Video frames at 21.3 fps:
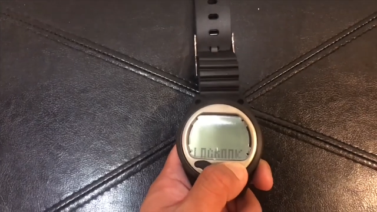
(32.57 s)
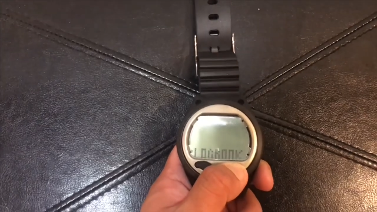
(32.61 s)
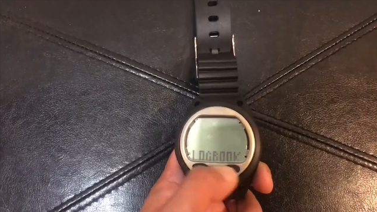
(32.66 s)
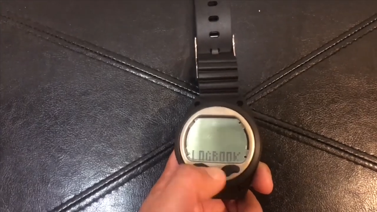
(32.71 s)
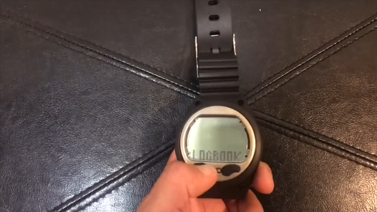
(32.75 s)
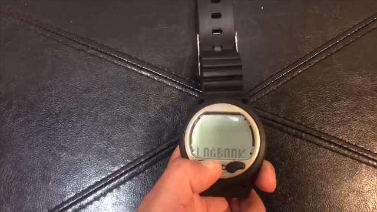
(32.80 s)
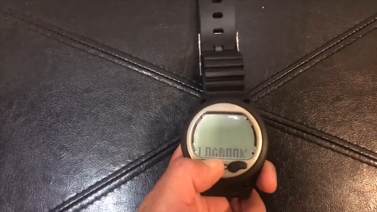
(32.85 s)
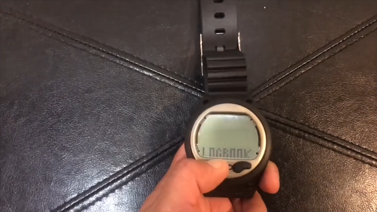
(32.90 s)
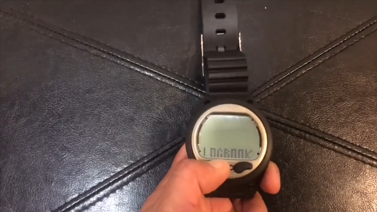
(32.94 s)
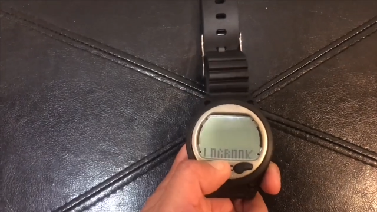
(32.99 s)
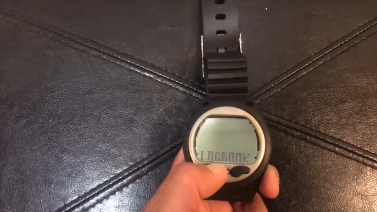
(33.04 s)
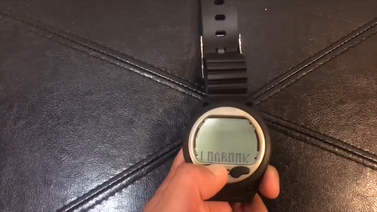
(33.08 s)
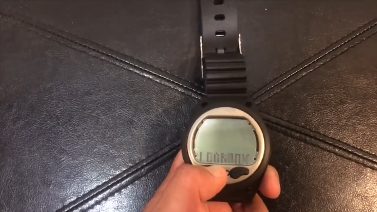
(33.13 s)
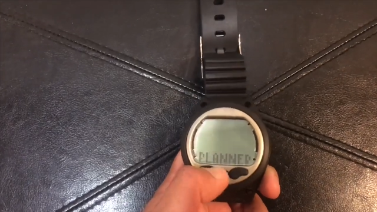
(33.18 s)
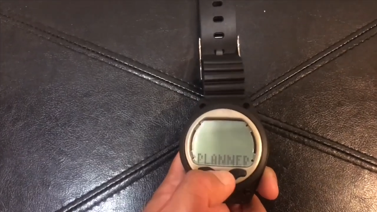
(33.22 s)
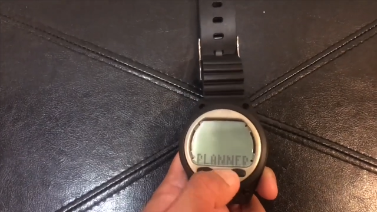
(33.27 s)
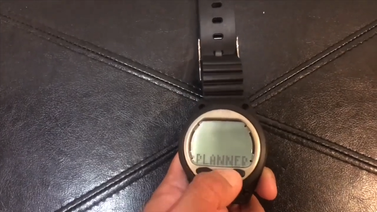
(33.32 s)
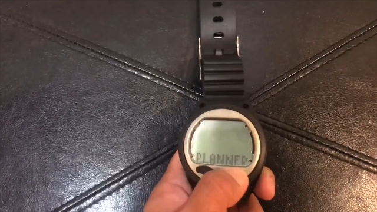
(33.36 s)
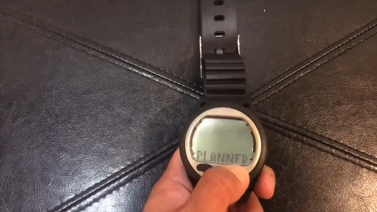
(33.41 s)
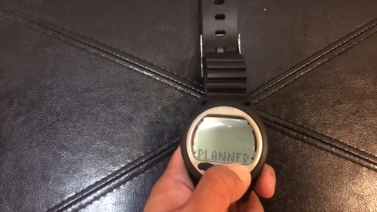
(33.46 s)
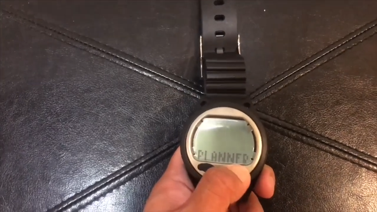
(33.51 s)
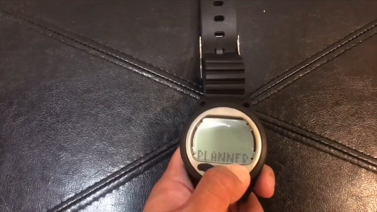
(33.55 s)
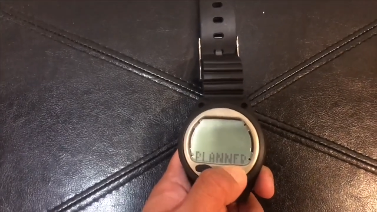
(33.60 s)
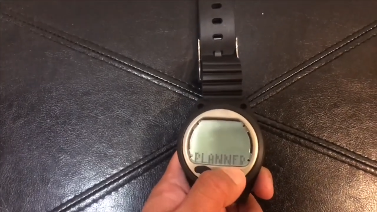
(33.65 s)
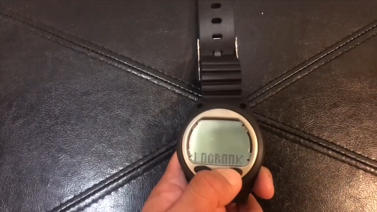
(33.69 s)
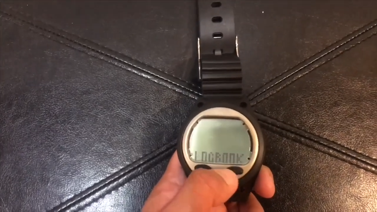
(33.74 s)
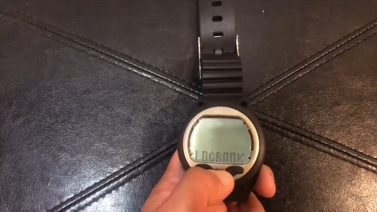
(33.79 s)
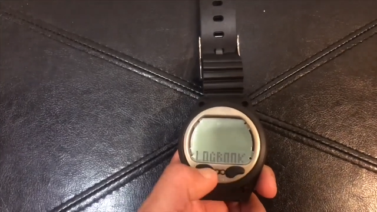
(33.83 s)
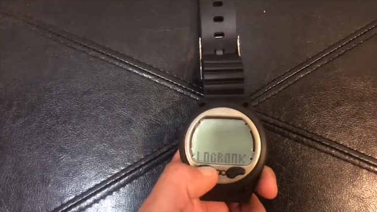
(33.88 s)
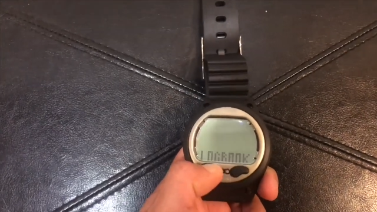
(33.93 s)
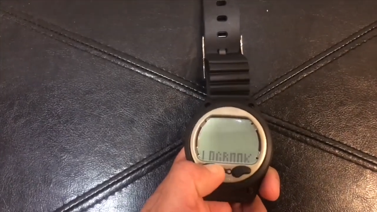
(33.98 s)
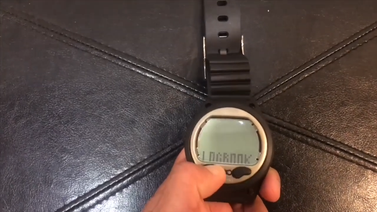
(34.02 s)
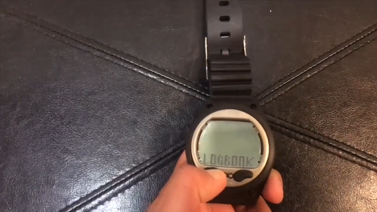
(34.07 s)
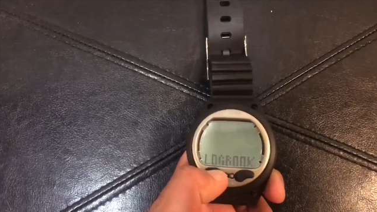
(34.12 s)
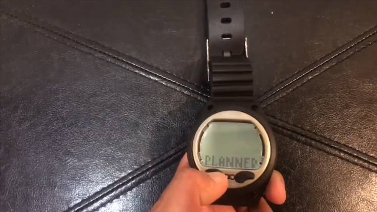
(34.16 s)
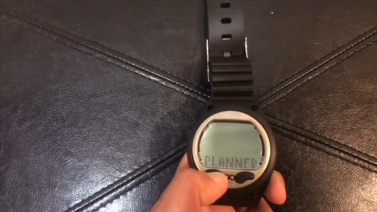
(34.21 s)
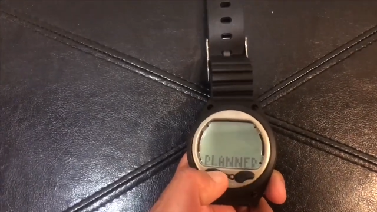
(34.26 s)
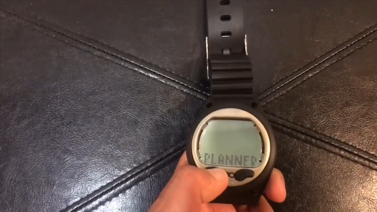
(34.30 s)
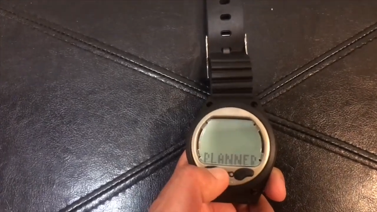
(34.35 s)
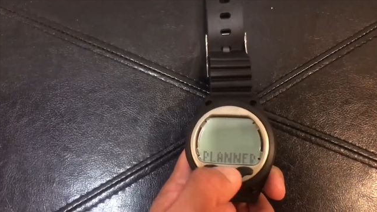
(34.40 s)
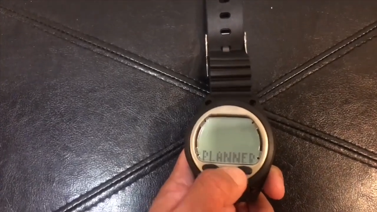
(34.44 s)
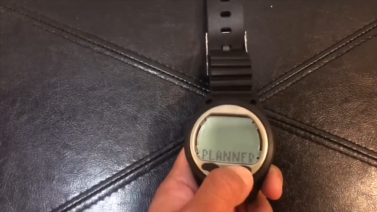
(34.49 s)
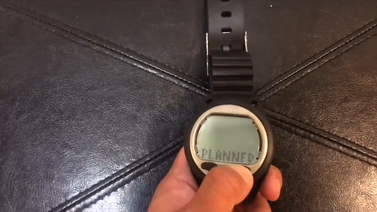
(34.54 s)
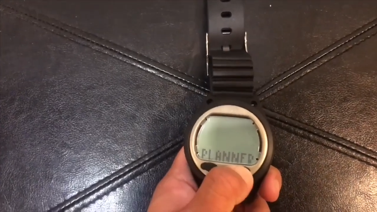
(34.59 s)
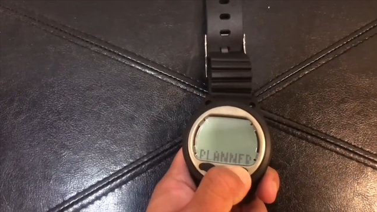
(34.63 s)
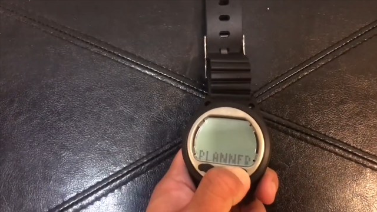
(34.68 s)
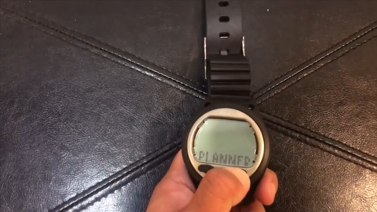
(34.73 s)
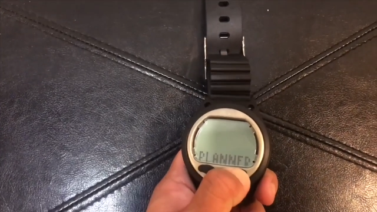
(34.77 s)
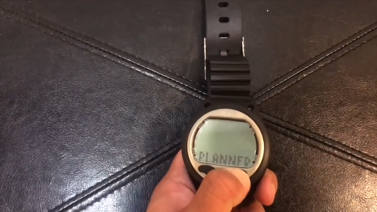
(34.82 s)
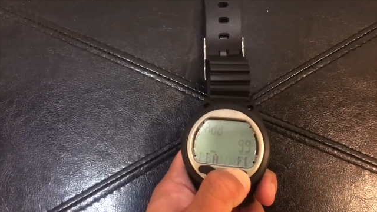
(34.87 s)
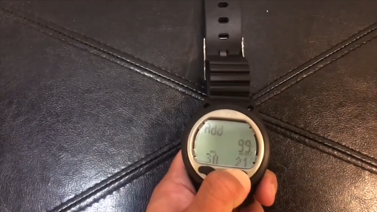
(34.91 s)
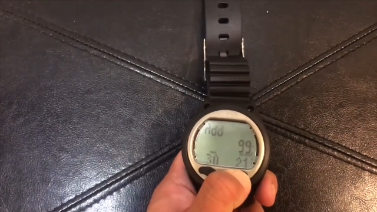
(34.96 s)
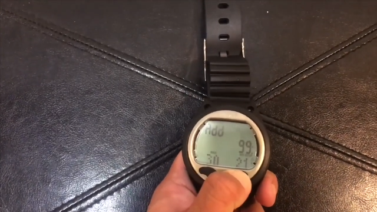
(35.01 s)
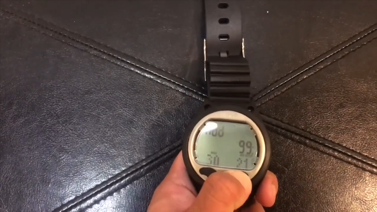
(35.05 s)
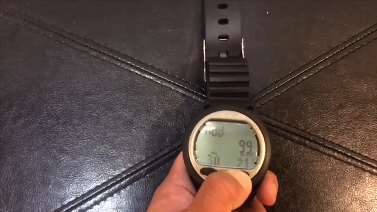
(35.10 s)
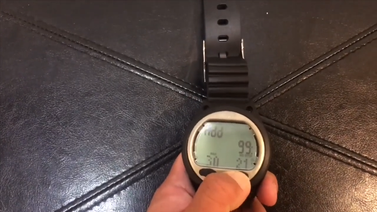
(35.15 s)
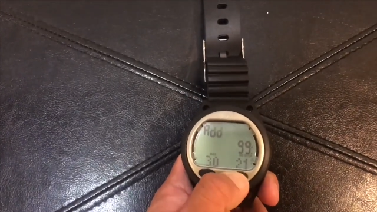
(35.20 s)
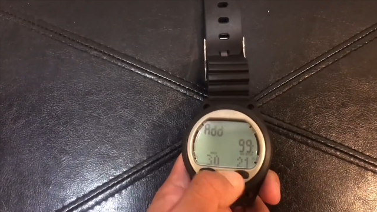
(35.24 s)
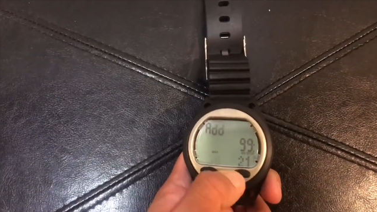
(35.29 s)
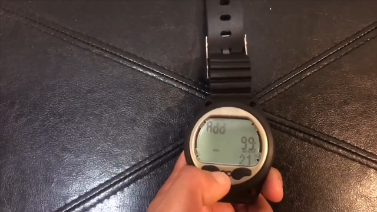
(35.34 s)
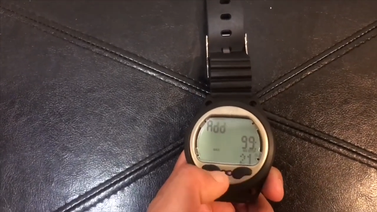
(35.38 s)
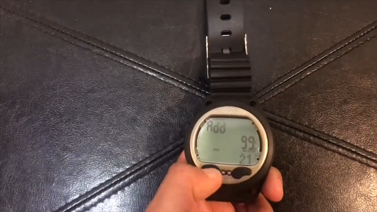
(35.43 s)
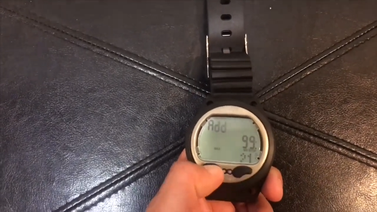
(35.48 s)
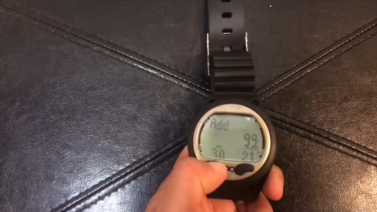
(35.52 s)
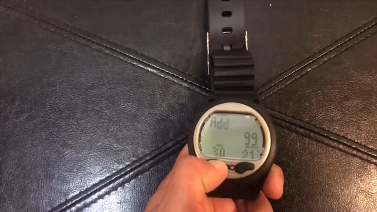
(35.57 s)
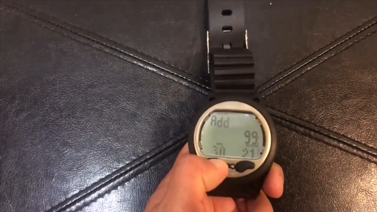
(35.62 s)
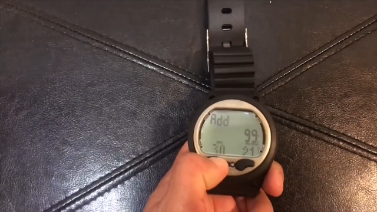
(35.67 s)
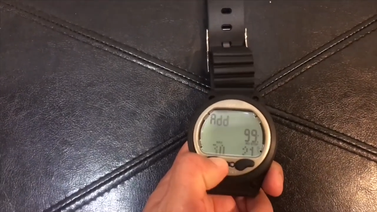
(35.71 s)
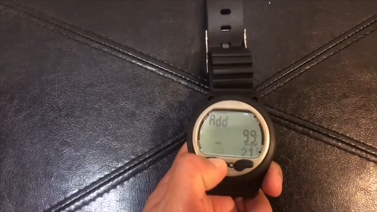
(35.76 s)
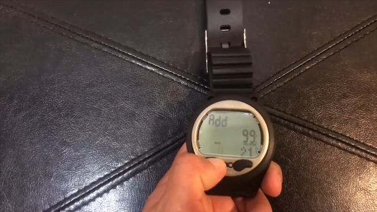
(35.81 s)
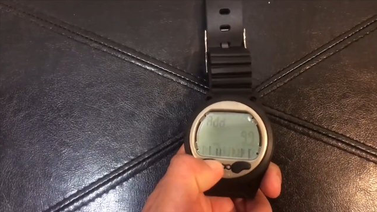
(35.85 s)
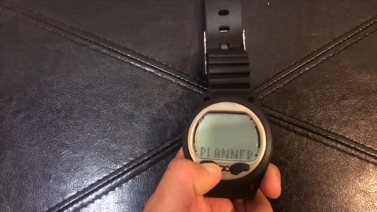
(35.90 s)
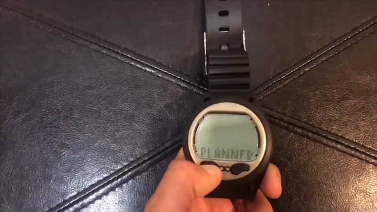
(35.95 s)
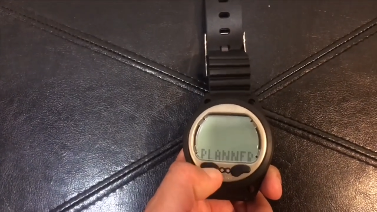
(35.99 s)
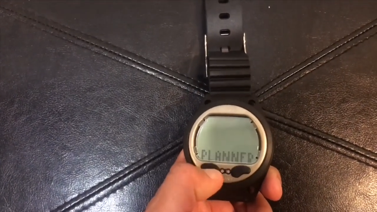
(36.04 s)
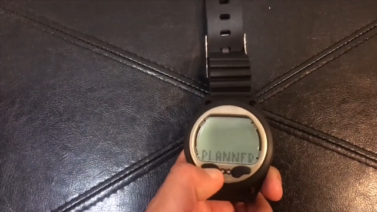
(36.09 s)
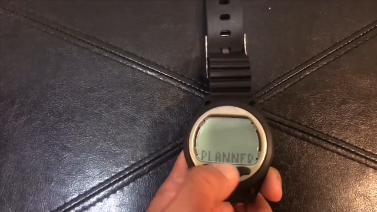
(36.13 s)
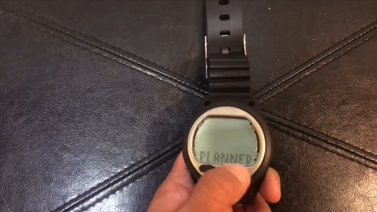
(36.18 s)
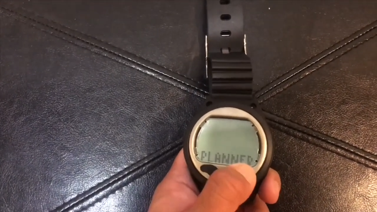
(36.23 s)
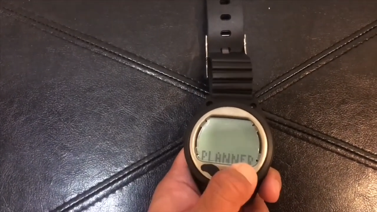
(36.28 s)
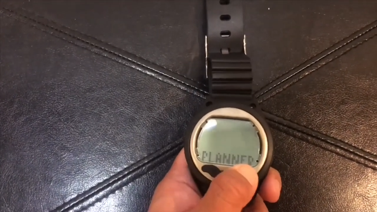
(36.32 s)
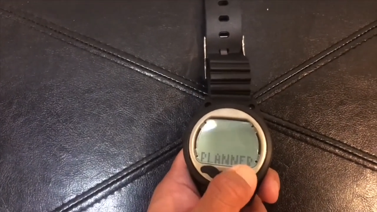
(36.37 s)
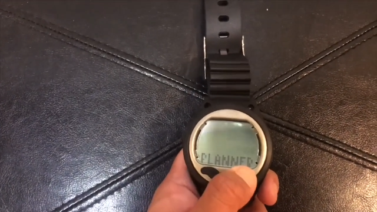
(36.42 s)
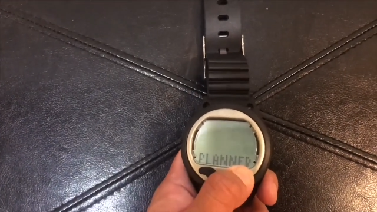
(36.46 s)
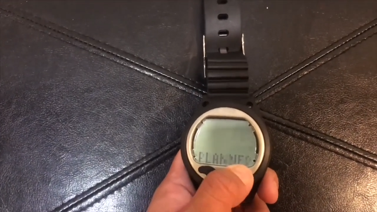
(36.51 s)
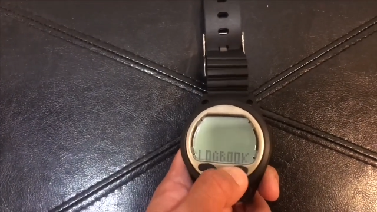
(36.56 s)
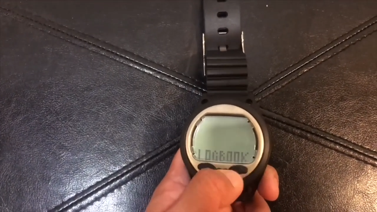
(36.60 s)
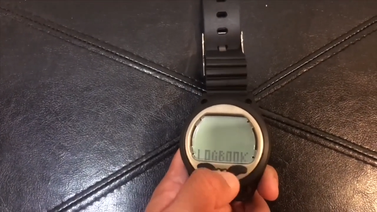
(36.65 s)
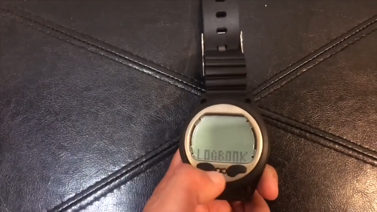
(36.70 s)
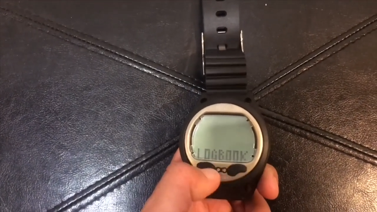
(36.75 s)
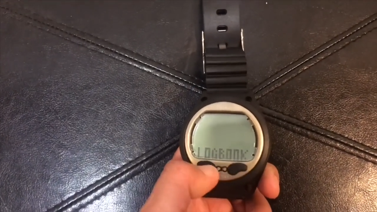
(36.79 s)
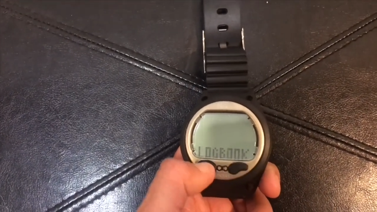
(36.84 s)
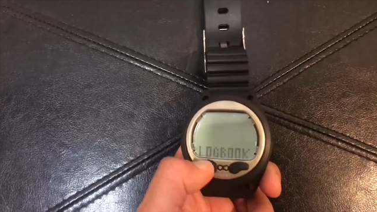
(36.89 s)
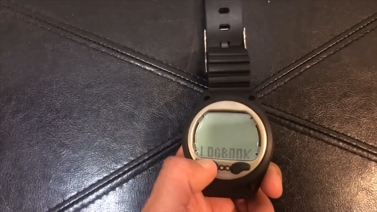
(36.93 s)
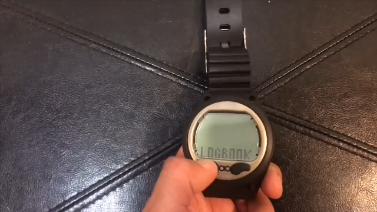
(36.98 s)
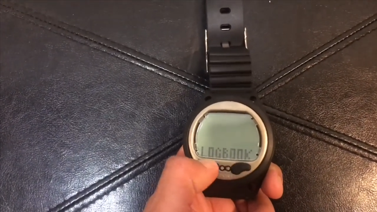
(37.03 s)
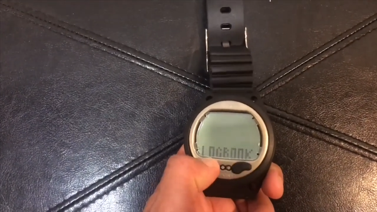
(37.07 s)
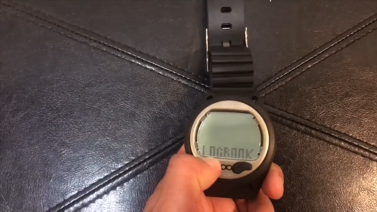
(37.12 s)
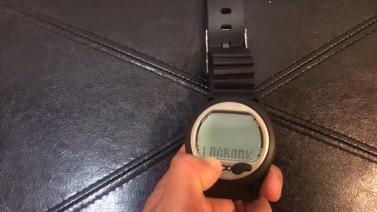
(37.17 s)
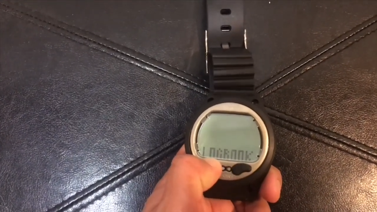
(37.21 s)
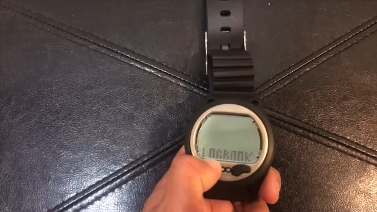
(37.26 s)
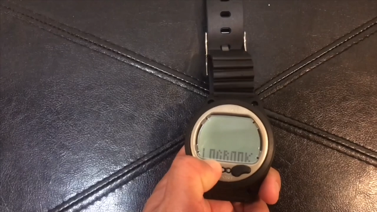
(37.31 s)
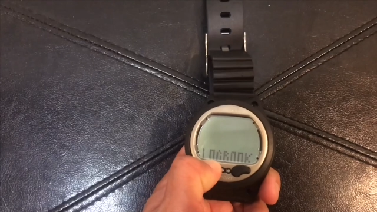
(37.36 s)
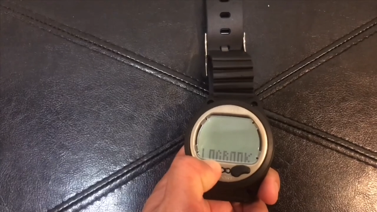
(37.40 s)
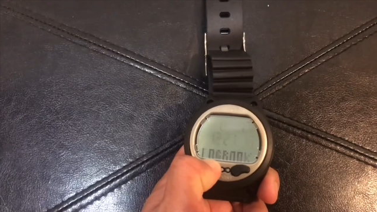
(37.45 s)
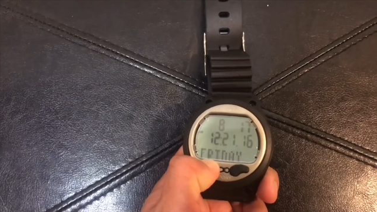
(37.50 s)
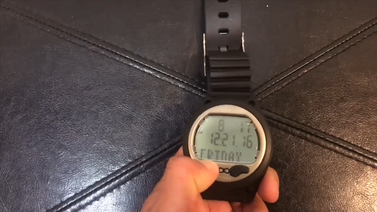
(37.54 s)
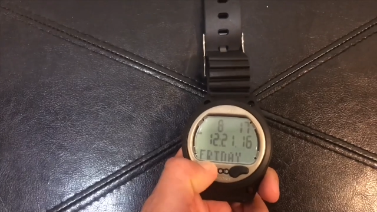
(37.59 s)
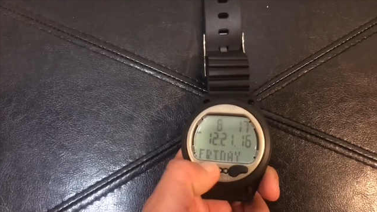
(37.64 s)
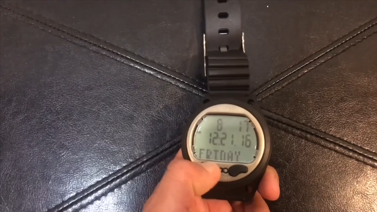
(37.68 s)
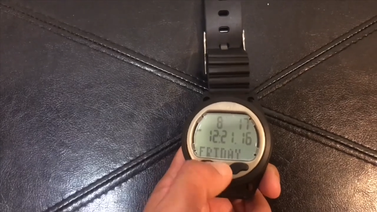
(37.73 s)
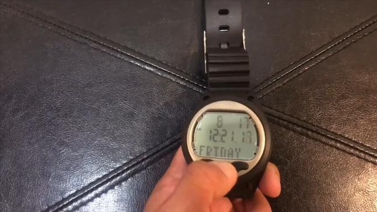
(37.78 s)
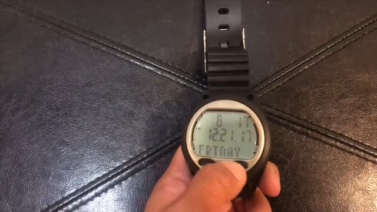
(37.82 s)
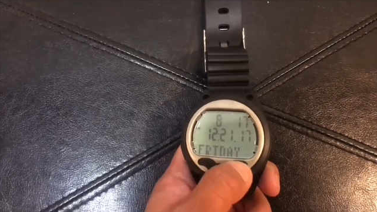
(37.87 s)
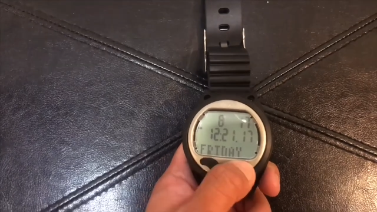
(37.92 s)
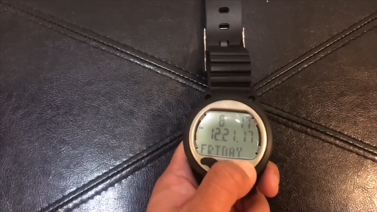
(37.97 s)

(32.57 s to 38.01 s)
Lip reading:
No face is visible, so there are no lips to read.